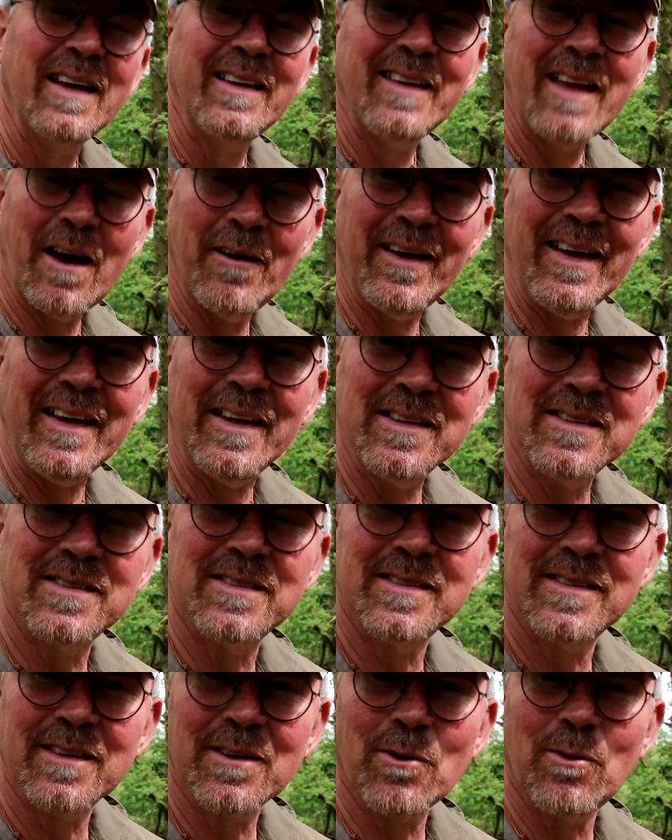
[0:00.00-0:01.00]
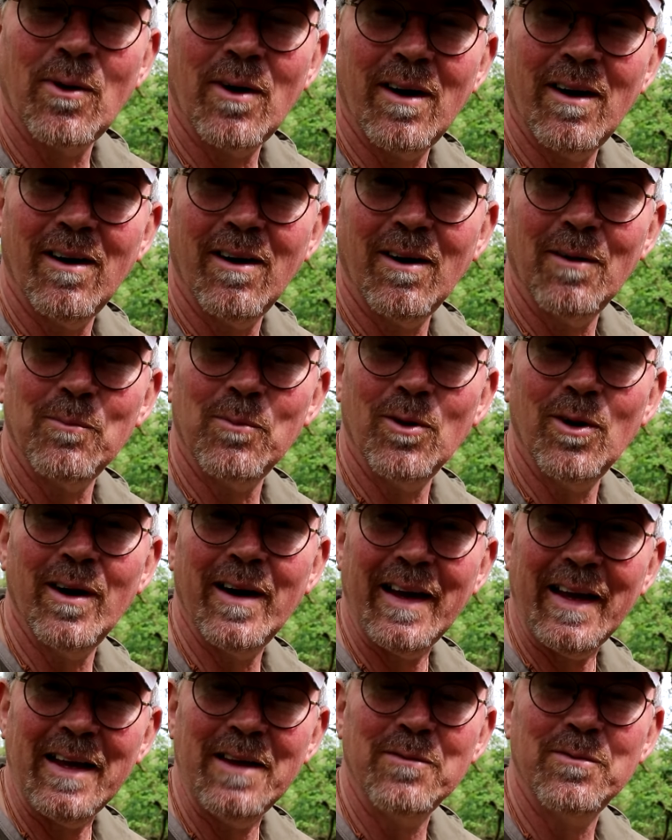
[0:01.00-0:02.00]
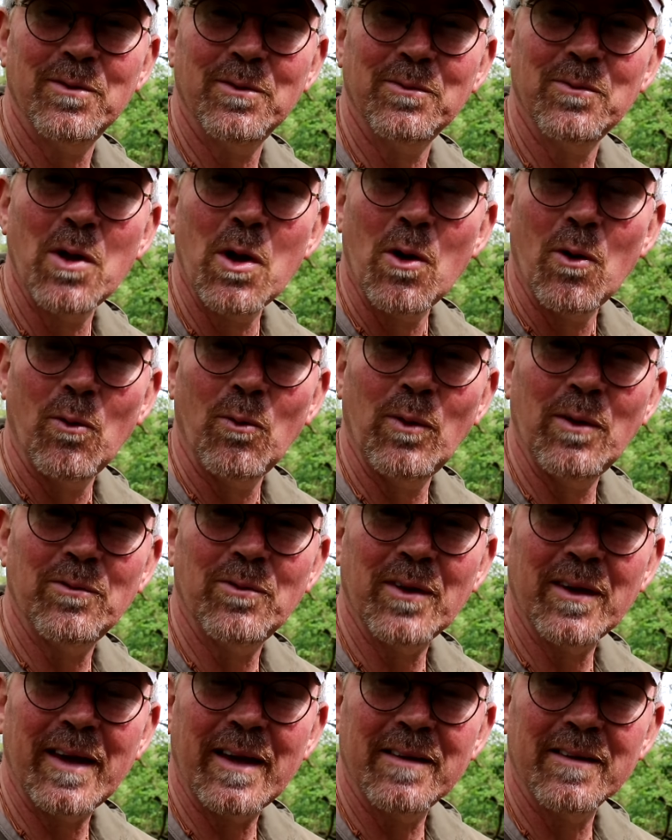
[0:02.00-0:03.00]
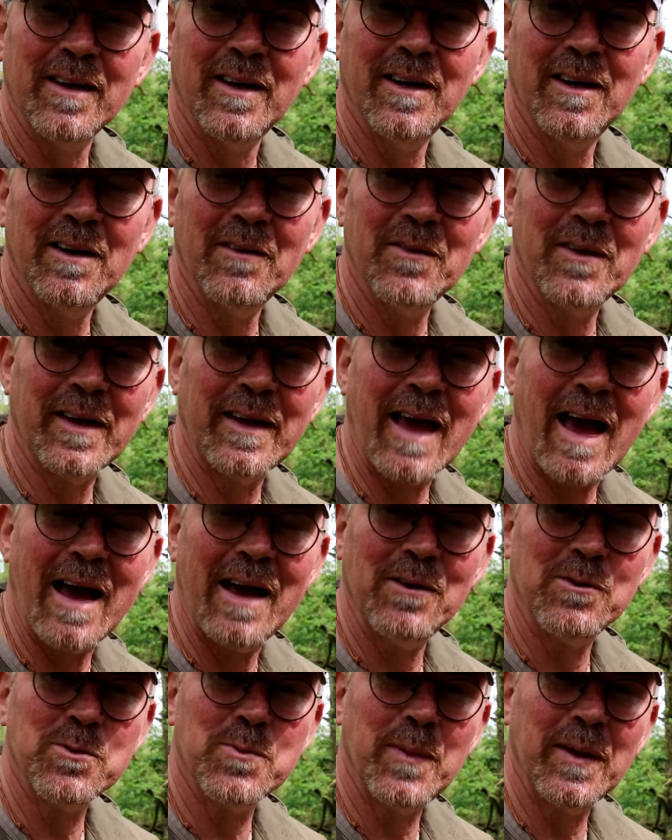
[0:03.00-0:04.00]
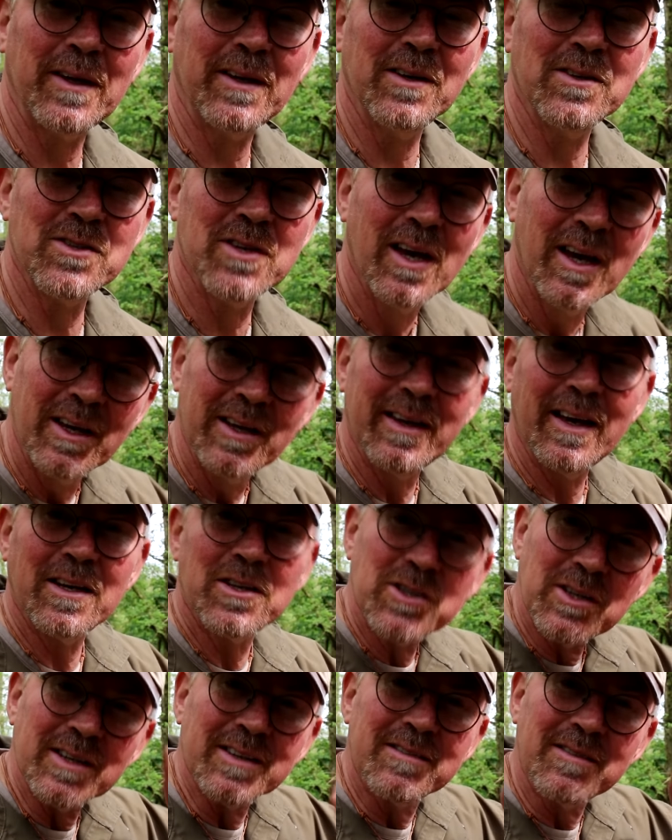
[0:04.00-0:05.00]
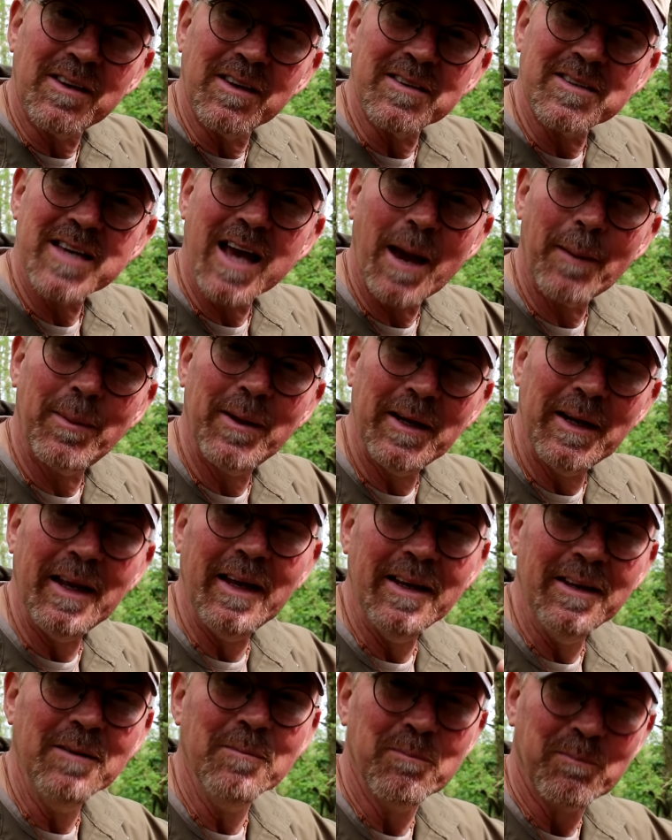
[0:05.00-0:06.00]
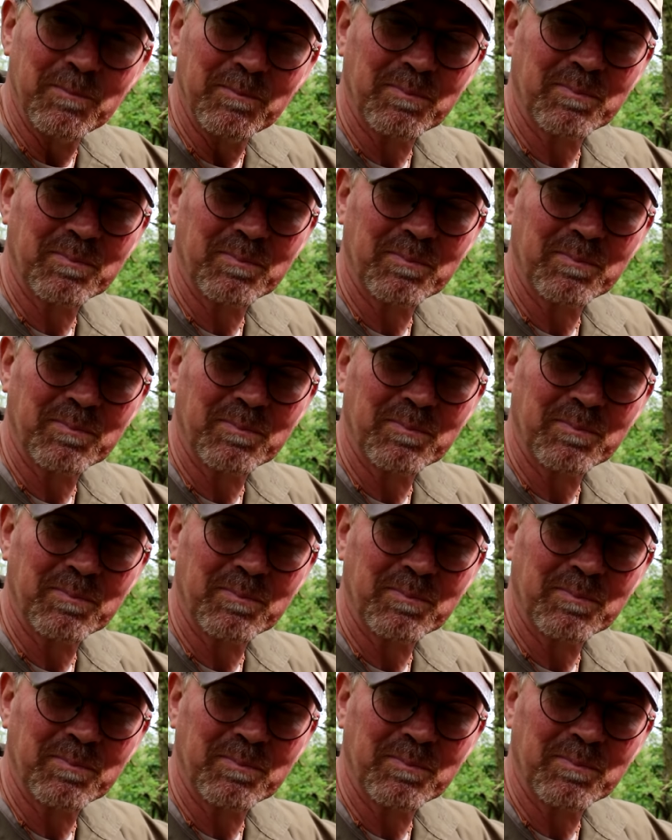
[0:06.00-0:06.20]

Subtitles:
Now it is quite hard work even with the gouge, because yes, you're tapping in,